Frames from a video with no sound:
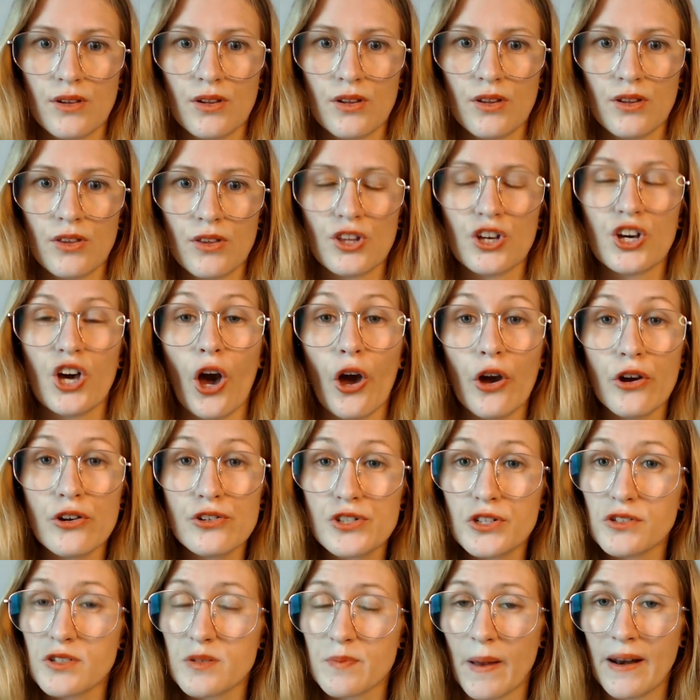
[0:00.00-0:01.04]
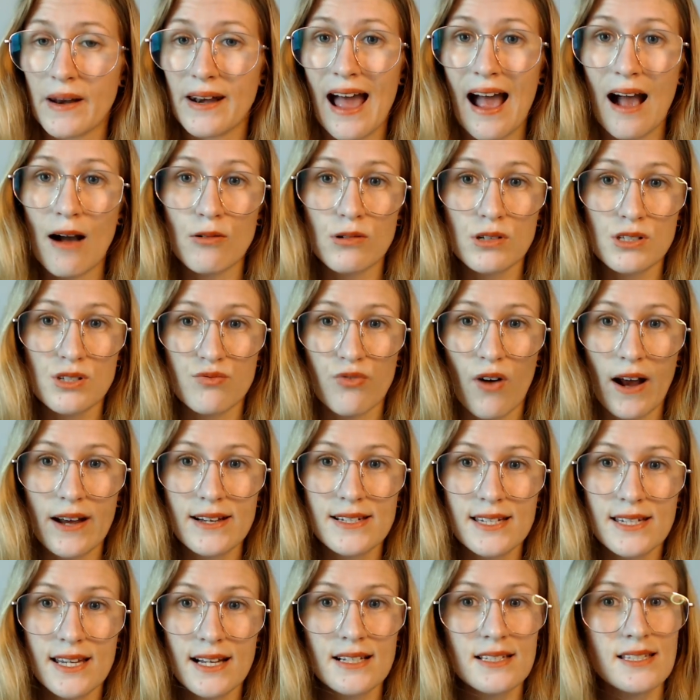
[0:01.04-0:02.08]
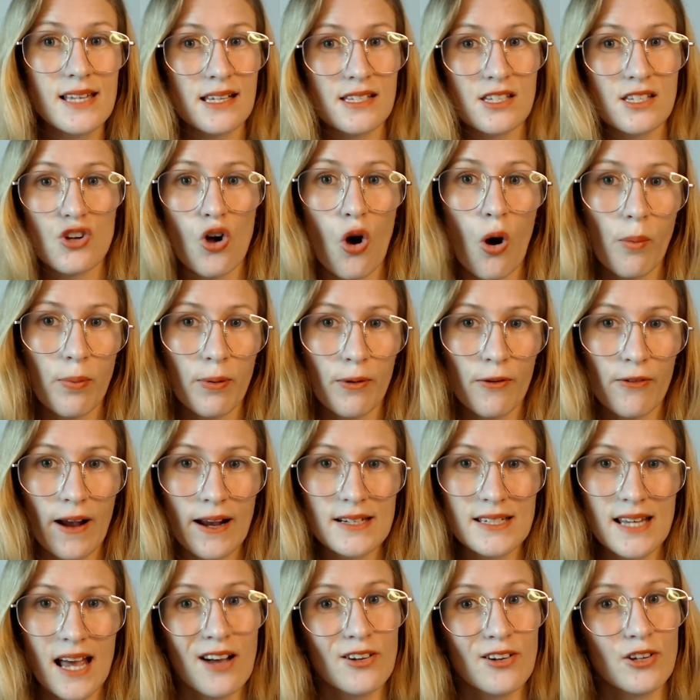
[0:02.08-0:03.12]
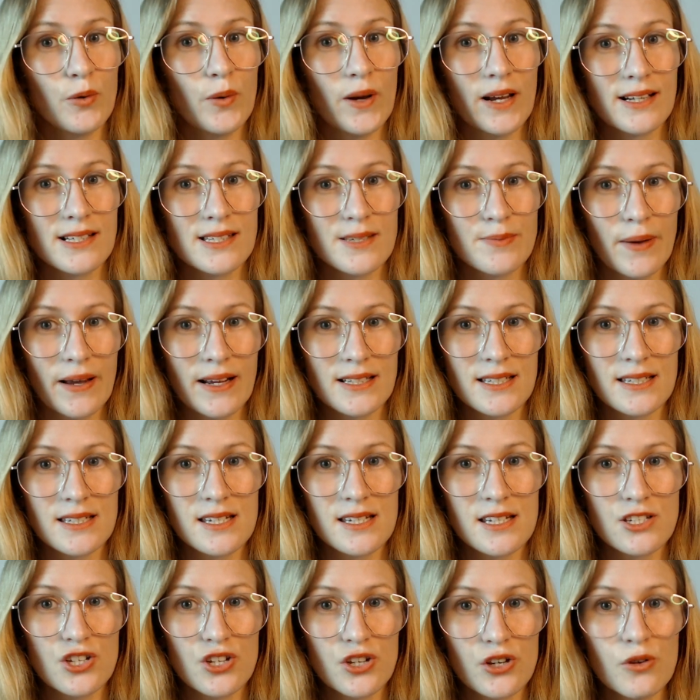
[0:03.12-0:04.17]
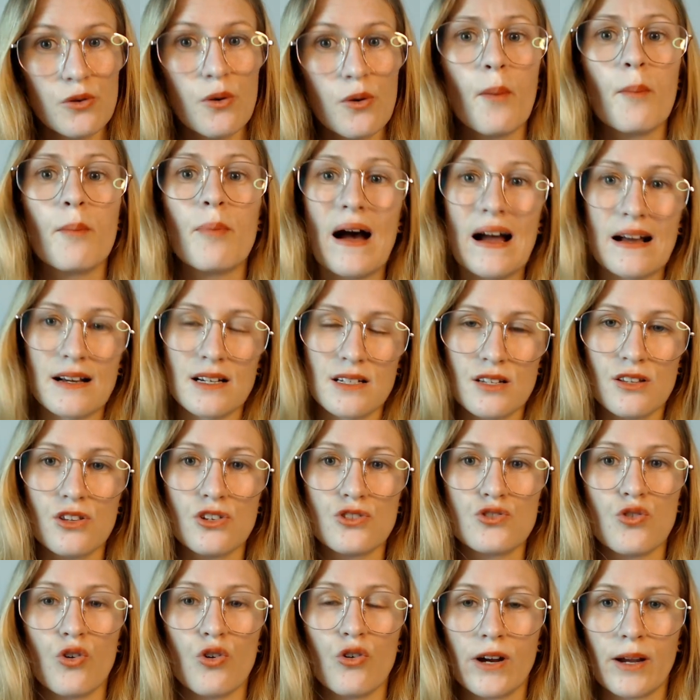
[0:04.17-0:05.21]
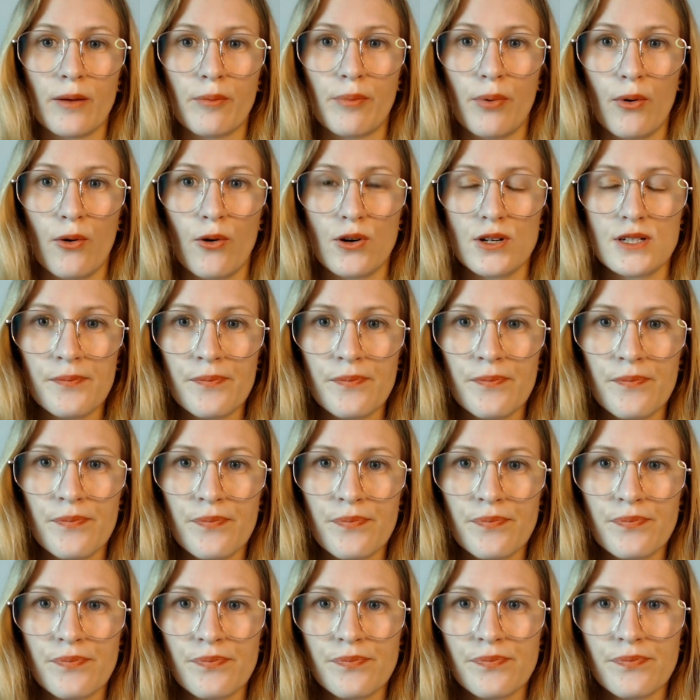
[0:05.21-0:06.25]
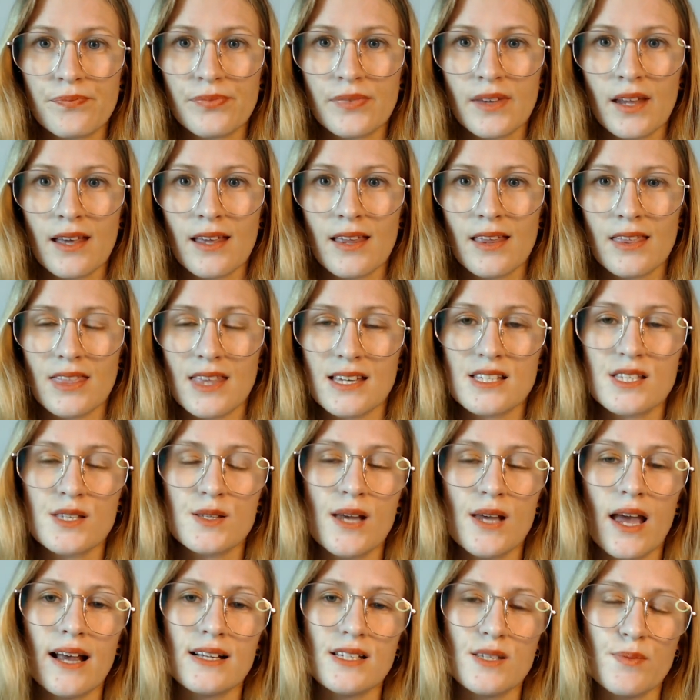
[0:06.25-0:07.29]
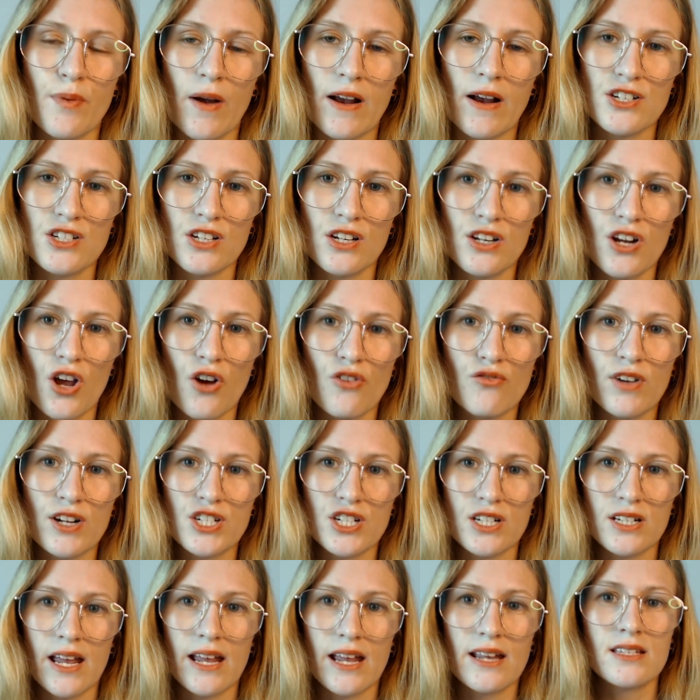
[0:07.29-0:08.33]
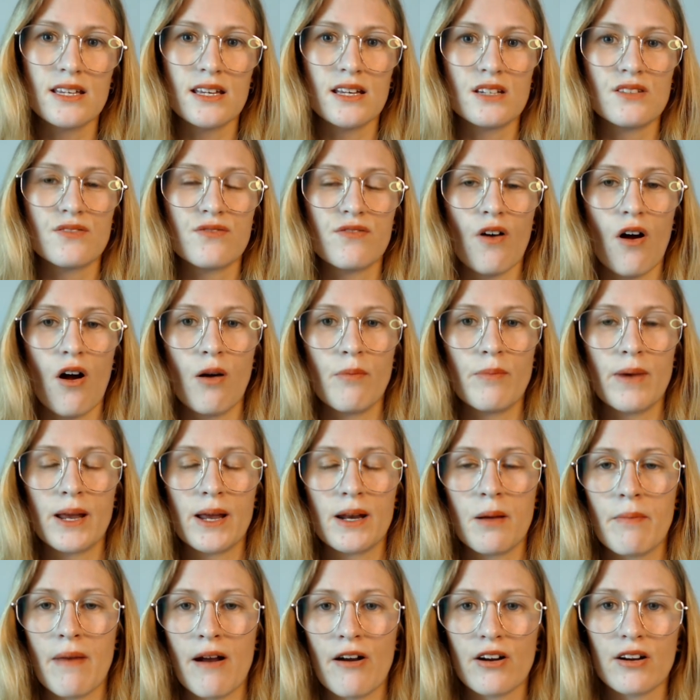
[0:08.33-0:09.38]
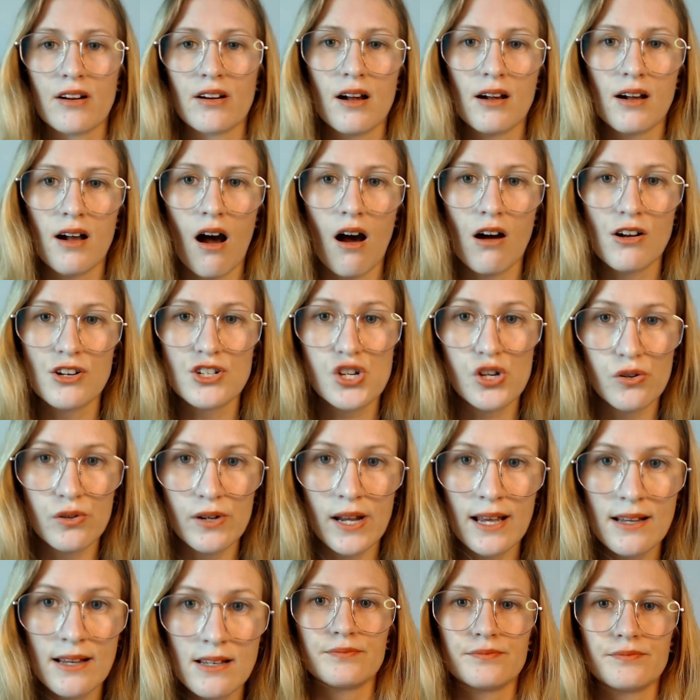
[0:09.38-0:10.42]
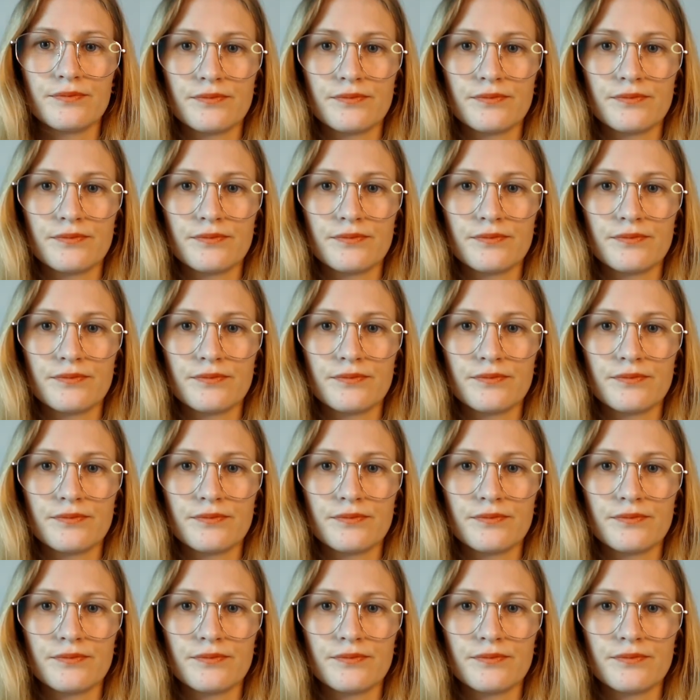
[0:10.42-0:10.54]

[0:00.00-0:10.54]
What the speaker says: The code you spent hours writing doesn't operate how you expected it to, back to the drawing board. This expression originated from an American cartoonist